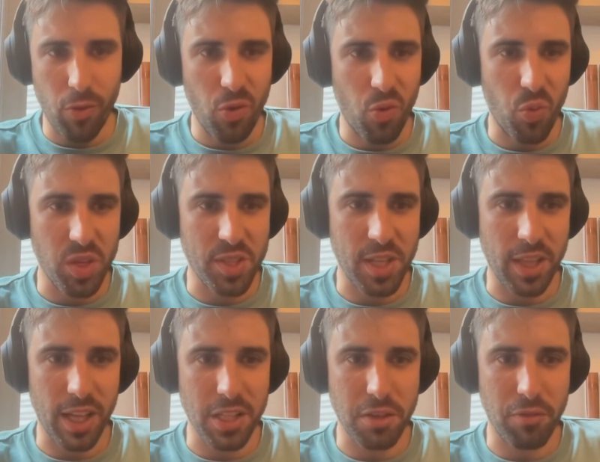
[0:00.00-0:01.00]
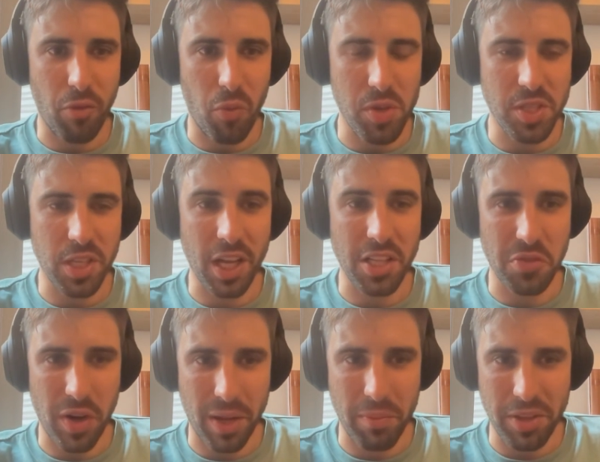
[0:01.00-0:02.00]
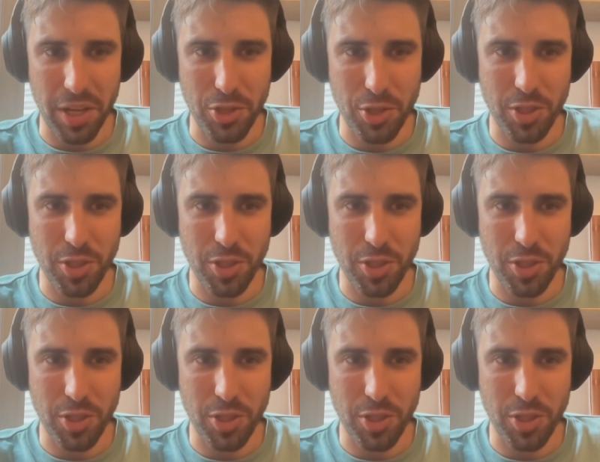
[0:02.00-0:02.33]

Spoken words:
we see lots of recommendations,